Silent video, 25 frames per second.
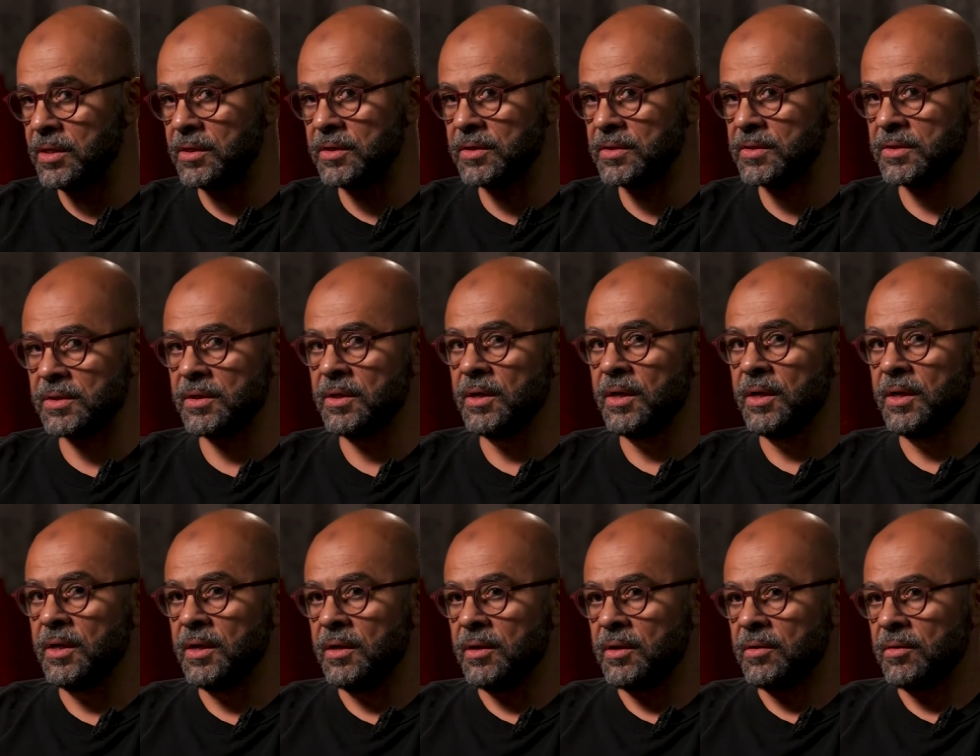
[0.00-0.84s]
years
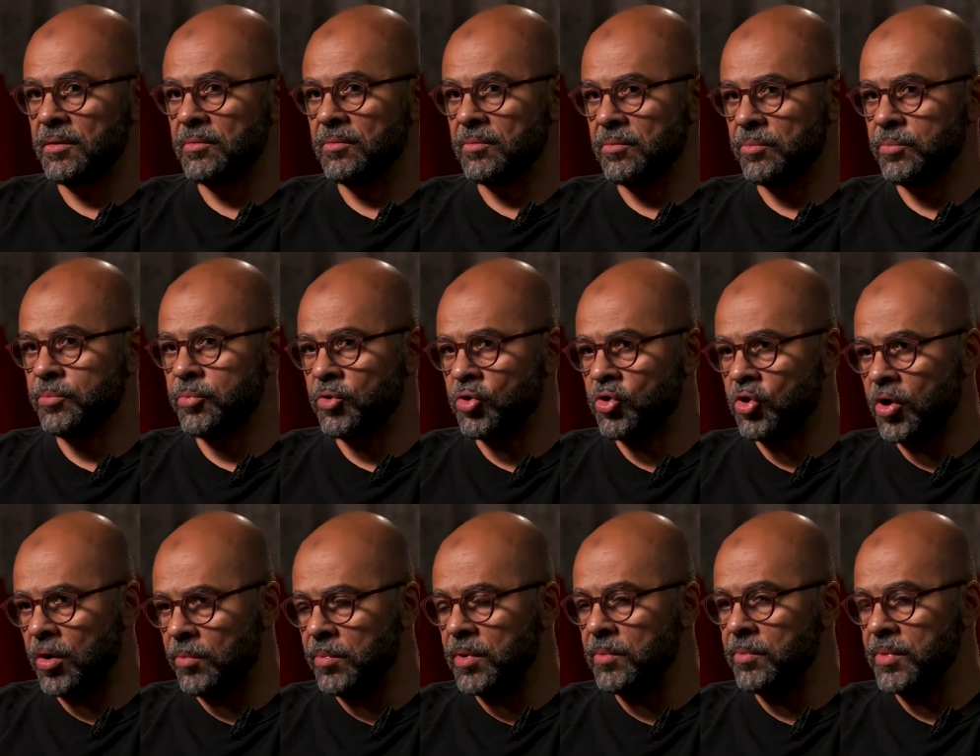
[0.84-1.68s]

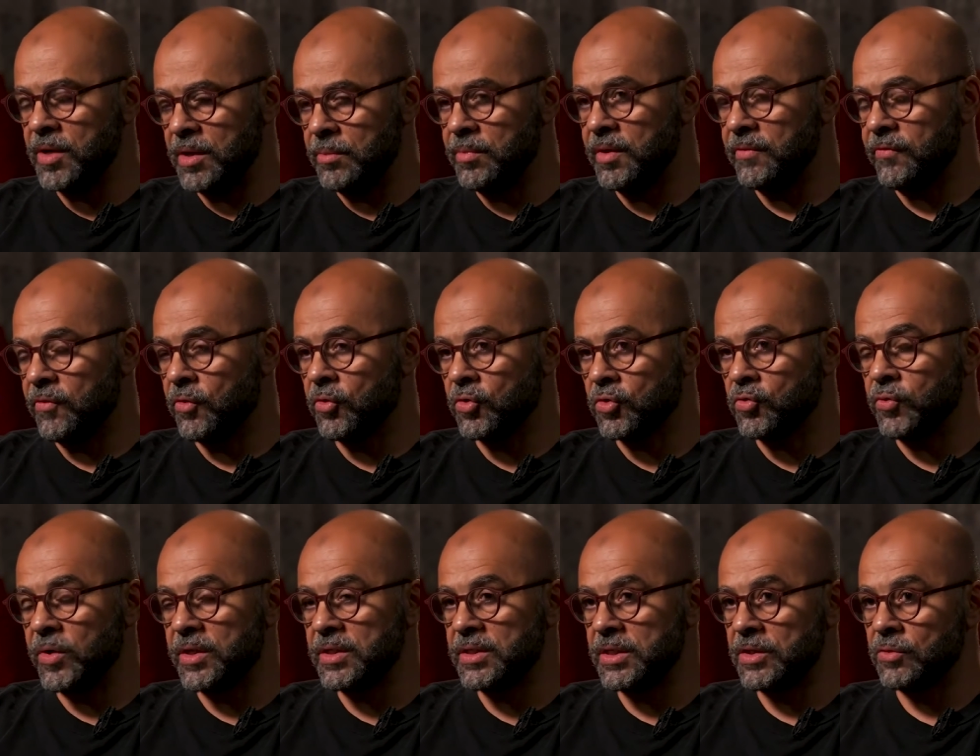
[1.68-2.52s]
probably before
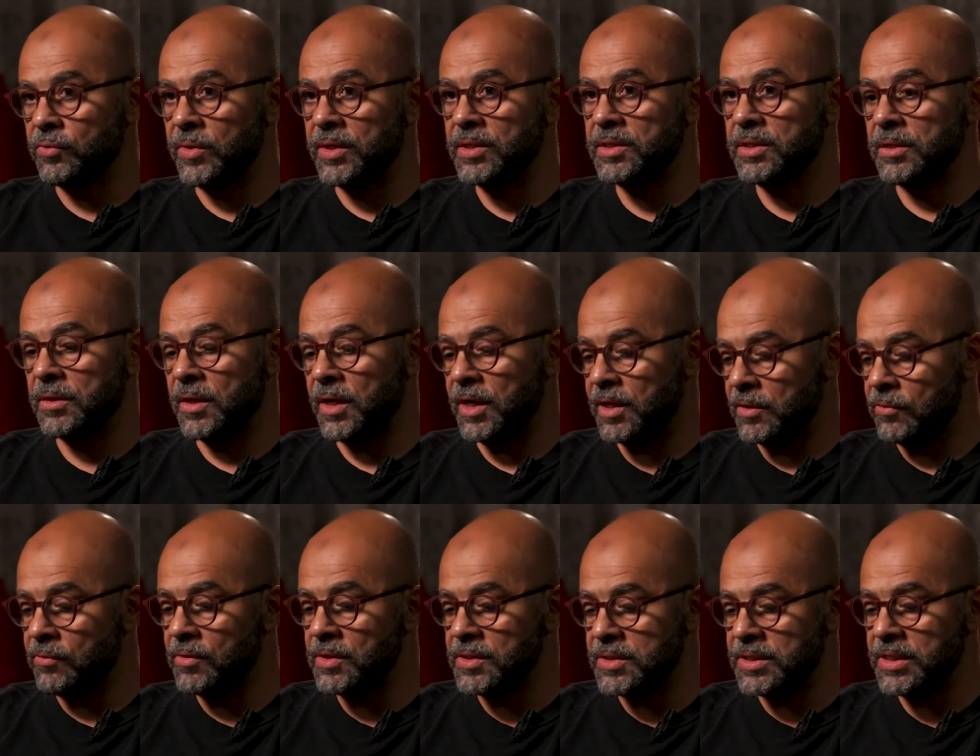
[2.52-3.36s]

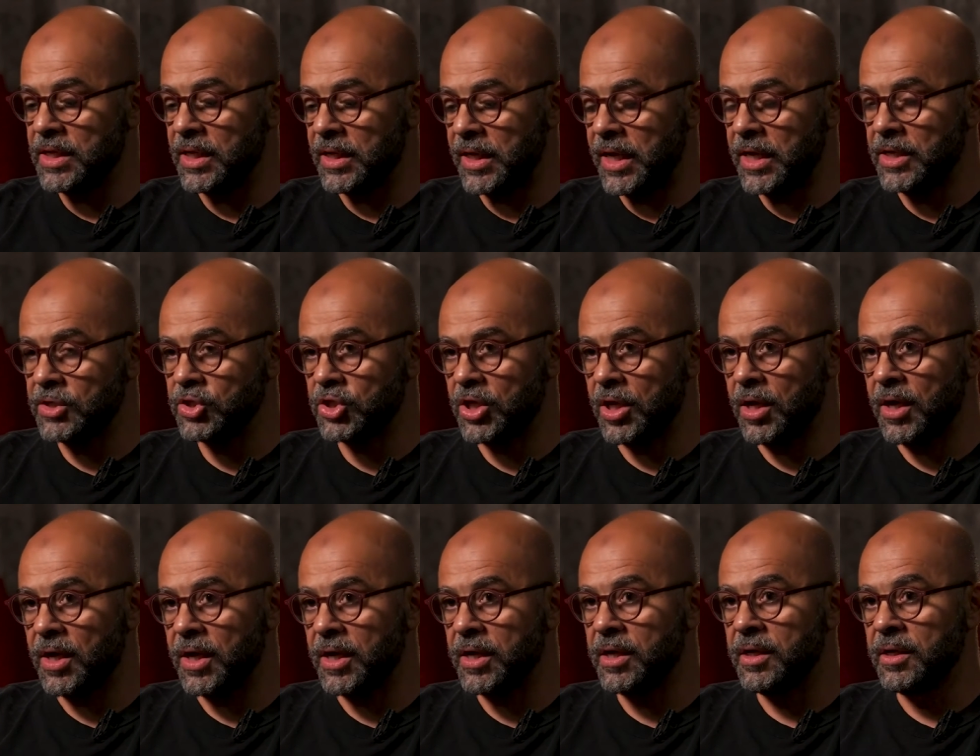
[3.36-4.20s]
2029 we'll see an agi
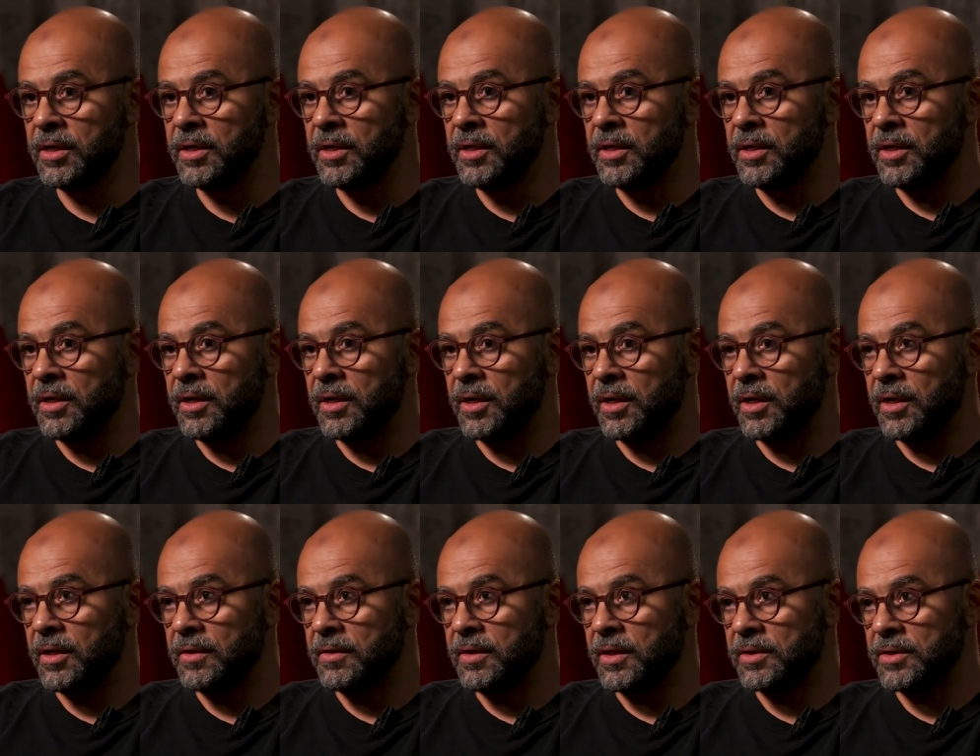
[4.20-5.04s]

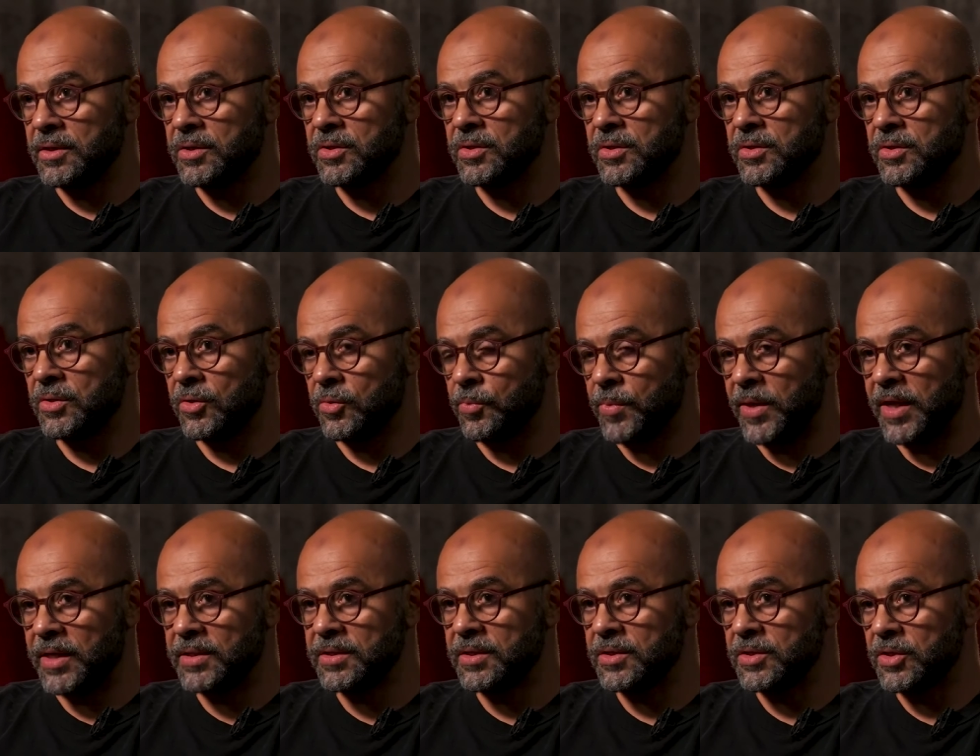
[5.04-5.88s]
uh, that
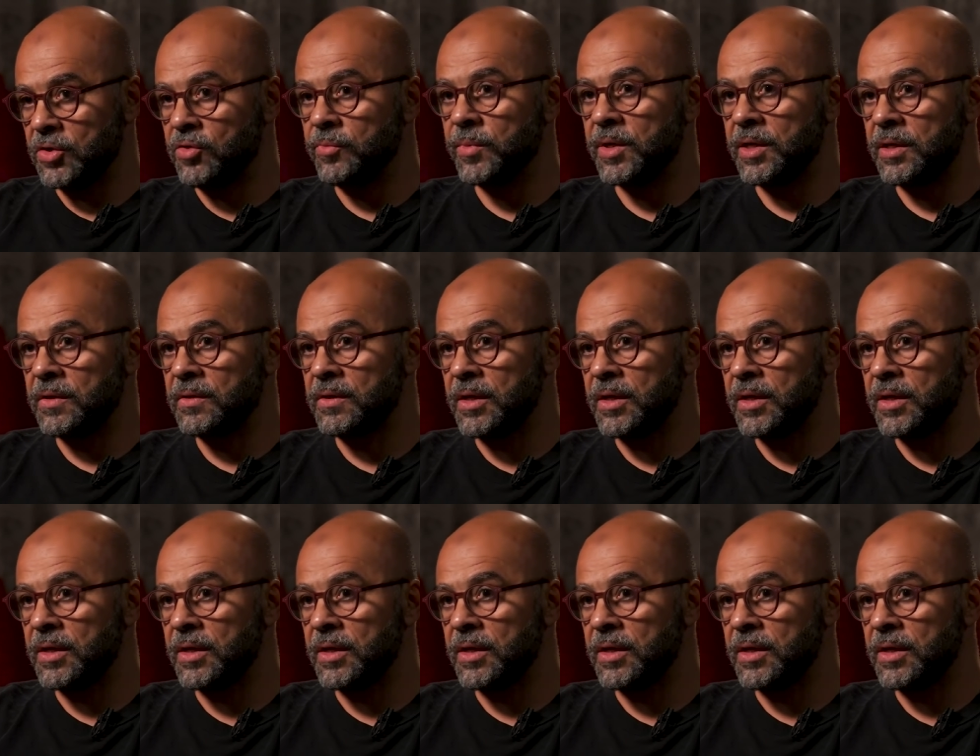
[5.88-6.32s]
surpasses human